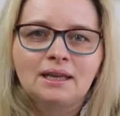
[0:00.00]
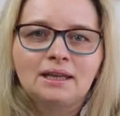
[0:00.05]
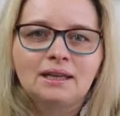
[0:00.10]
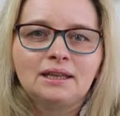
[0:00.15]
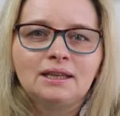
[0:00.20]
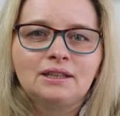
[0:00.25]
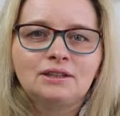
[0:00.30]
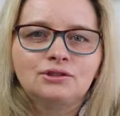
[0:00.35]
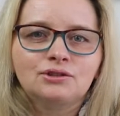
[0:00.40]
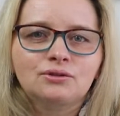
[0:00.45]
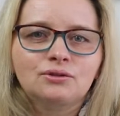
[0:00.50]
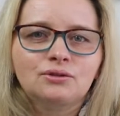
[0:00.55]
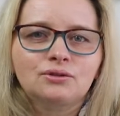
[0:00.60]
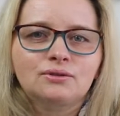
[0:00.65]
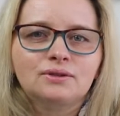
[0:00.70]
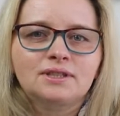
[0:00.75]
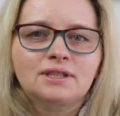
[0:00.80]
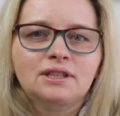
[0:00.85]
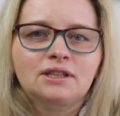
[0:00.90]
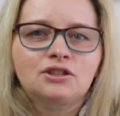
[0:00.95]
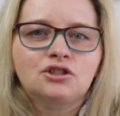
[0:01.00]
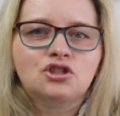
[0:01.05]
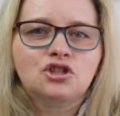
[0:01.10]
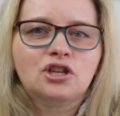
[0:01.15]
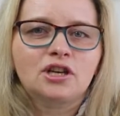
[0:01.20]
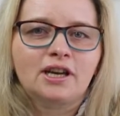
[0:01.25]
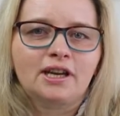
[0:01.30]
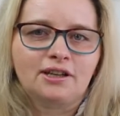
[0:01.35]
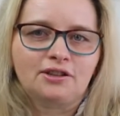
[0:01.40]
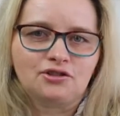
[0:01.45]
Introducing
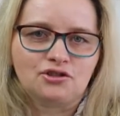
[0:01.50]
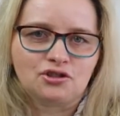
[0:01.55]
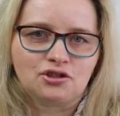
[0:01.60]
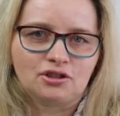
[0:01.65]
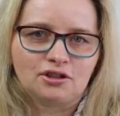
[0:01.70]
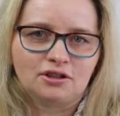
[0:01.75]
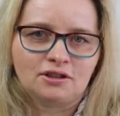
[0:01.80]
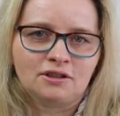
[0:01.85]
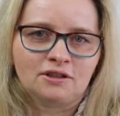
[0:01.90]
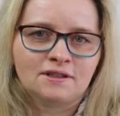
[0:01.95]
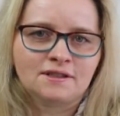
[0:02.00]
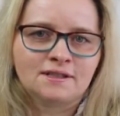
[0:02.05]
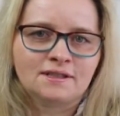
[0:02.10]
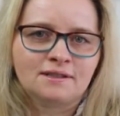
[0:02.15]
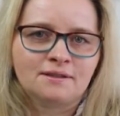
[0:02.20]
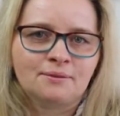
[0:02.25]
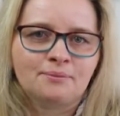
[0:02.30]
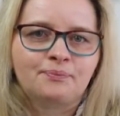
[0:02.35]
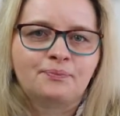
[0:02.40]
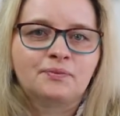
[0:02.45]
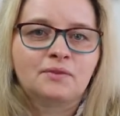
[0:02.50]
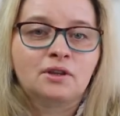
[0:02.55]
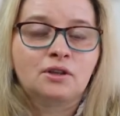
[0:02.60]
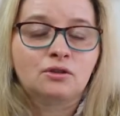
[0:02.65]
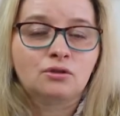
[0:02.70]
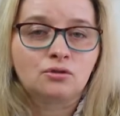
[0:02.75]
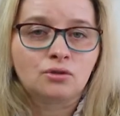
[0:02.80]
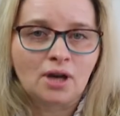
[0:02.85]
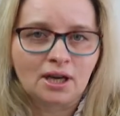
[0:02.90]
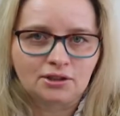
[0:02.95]
changes
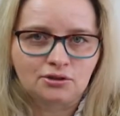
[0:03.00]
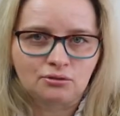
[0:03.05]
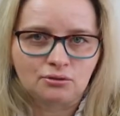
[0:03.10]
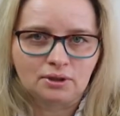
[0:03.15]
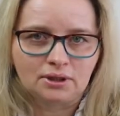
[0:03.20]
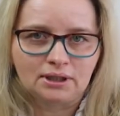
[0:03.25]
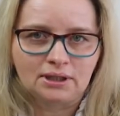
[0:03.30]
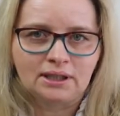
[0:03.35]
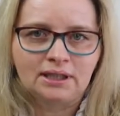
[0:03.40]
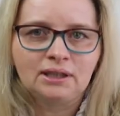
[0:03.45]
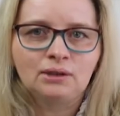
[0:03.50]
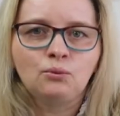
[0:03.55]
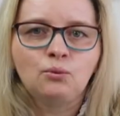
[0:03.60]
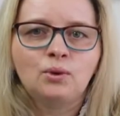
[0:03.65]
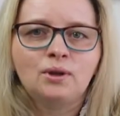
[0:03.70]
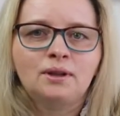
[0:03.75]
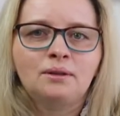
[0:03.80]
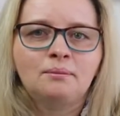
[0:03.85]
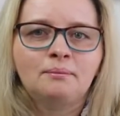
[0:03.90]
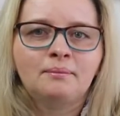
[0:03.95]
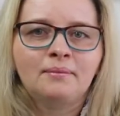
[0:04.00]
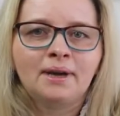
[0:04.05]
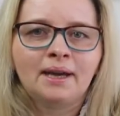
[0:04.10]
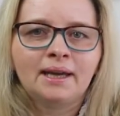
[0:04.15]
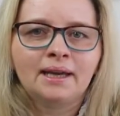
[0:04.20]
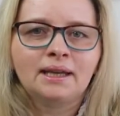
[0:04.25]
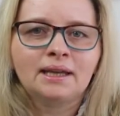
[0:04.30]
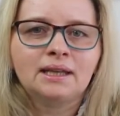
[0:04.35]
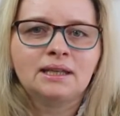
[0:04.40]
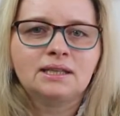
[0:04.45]
gradually will
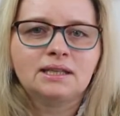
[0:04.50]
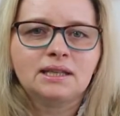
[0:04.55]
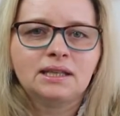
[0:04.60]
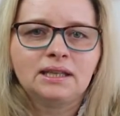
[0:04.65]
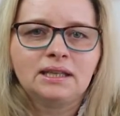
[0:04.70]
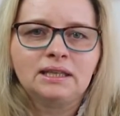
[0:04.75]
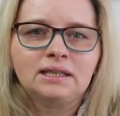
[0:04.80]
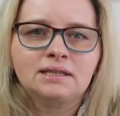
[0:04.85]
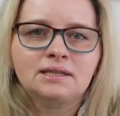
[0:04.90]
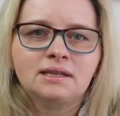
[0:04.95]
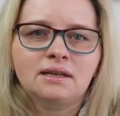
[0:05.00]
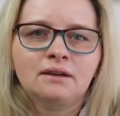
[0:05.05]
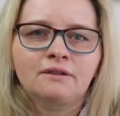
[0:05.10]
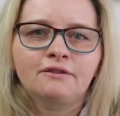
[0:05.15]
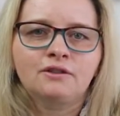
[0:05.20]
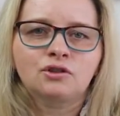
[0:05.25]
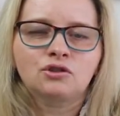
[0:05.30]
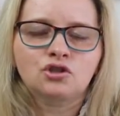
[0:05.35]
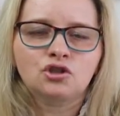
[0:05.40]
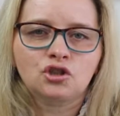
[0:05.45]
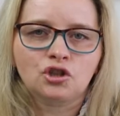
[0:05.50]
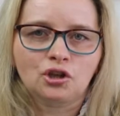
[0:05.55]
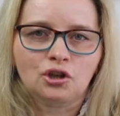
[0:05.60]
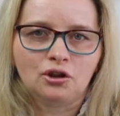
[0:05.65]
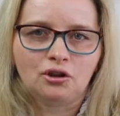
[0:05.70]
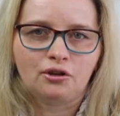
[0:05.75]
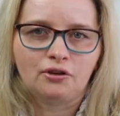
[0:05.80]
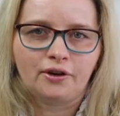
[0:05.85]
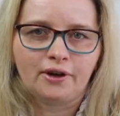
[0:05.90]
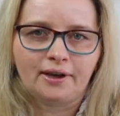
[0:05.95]
make it easier for
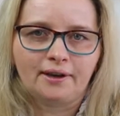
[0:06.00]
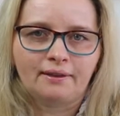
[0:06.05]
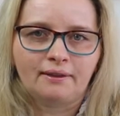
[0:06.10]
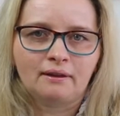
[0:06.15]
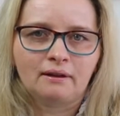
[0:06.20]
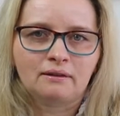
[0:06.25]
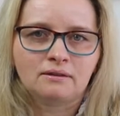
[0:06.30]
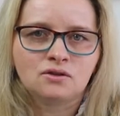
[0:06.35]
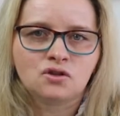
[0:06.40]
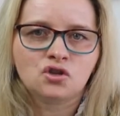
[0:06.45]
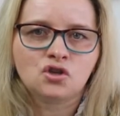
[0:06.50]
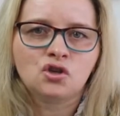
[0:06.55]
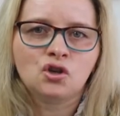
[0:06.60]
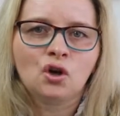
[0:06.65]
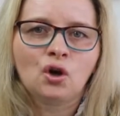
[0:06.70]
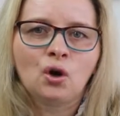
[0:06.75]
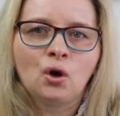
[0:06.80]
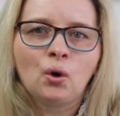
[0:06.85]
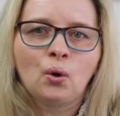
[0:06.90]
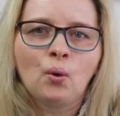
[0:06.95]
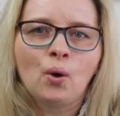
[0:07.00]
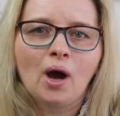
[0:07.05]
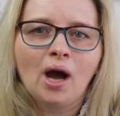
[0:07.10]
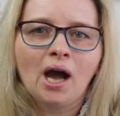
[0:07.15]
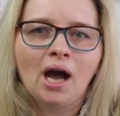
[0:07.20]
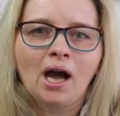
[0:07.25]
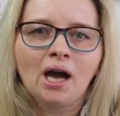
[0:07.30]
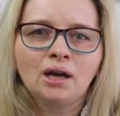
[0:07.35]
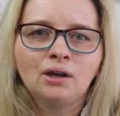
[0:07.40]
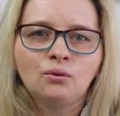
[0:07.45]
children. So
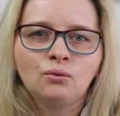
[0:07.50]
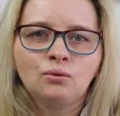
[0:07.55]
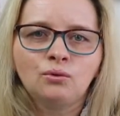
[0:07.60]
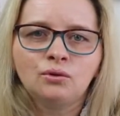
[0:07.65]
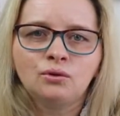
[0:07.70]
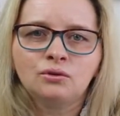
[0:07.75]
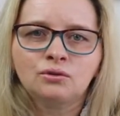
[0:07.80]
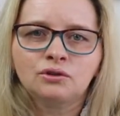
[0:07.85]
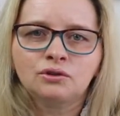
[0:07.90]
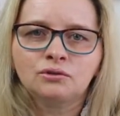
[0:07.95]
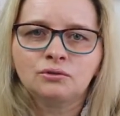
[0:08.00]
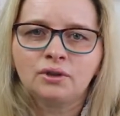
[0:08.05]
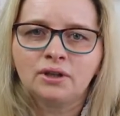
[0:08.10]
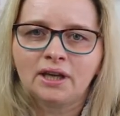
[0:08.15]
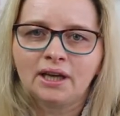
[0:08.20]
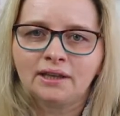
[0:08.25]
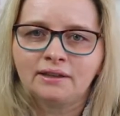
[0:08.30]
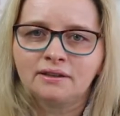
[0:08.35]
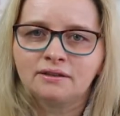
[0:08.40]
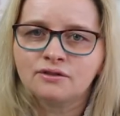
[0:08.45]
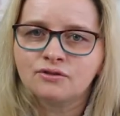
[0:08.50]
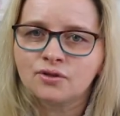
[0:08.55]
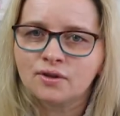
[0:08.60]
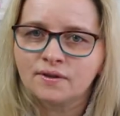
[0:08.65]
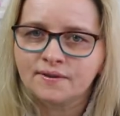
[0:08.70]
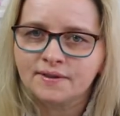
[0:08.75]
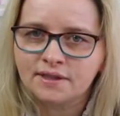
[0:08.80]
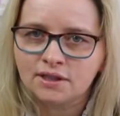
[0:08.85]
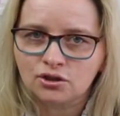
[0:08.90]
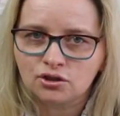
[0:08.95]
I would create a
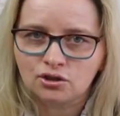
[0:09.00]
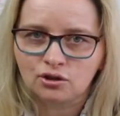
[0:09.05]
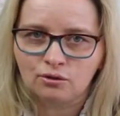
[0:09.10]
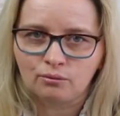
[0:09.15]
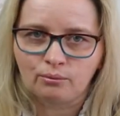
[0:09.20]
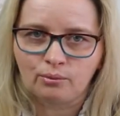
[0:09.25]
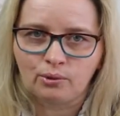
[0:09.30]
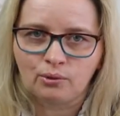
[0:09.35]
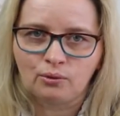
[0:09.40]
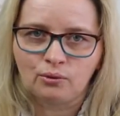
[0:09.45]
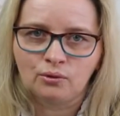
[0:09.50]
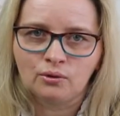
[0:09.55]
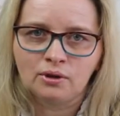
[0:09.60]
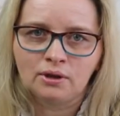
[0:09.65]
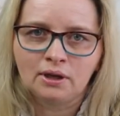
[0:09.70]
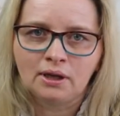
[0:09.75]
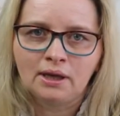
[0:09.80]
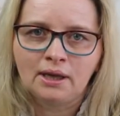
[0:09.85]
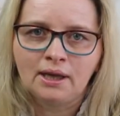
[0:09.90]
transition book